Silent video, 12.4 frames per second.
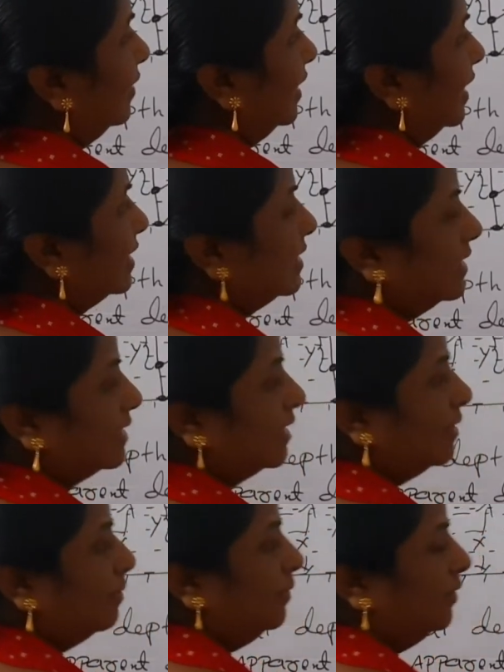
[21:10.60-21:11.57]
index is
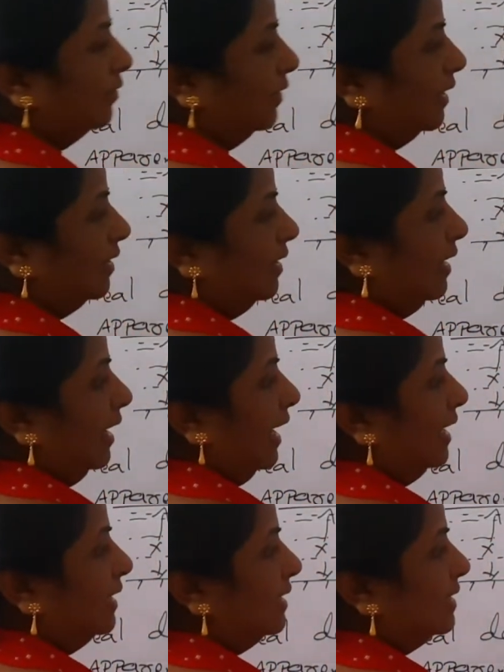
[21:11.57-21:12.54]
the mu1,
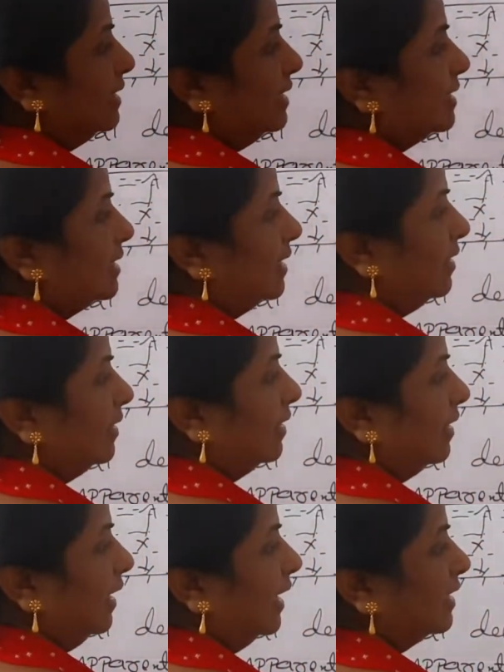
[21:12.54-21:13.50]
and this is the
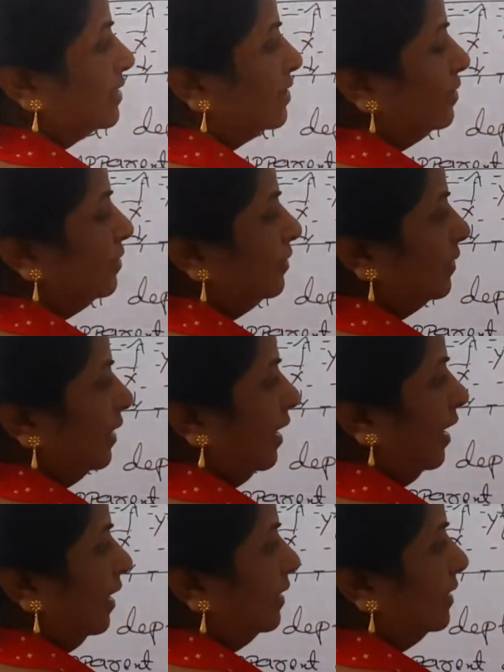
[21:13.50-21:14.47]
x2,
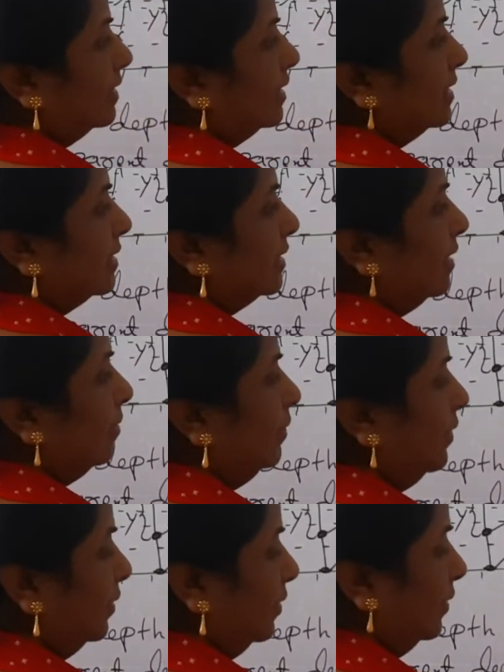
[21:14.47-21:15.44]
this is the
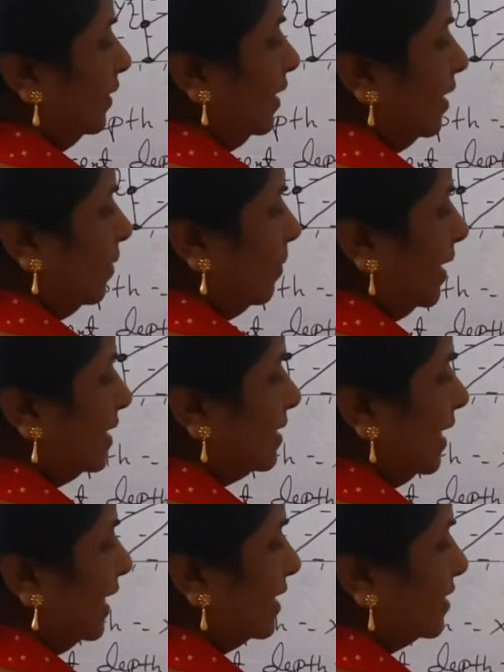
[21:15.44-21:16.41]
mu2 plus
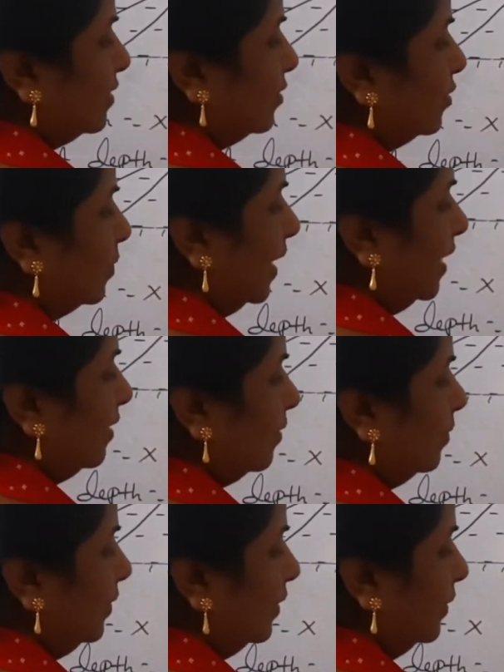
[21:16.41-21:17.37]
x2 by
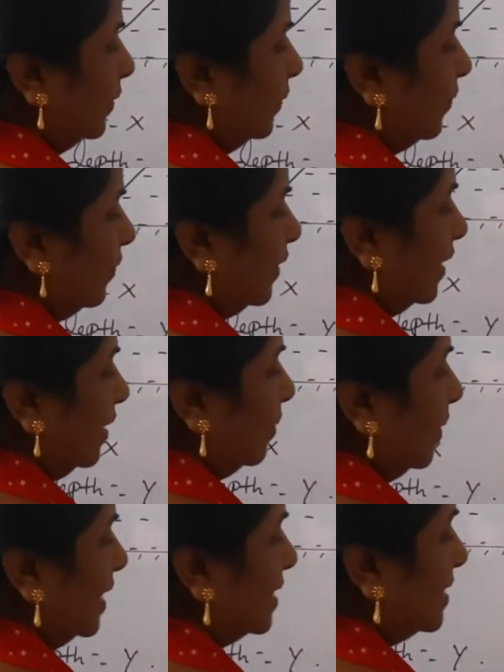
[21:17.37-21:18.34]
mu2
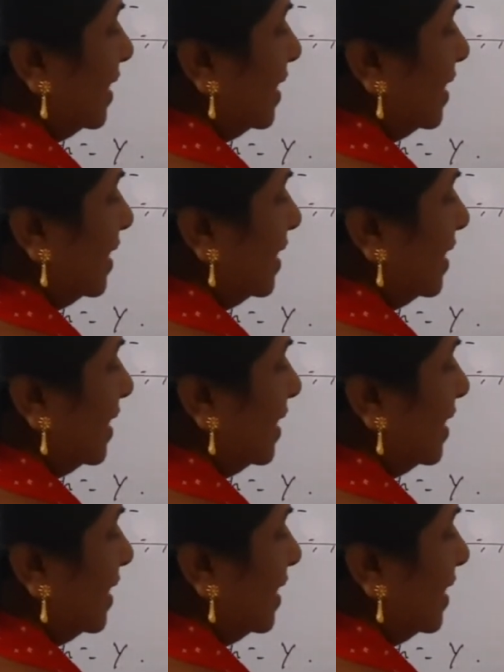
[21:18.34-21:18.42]
plus,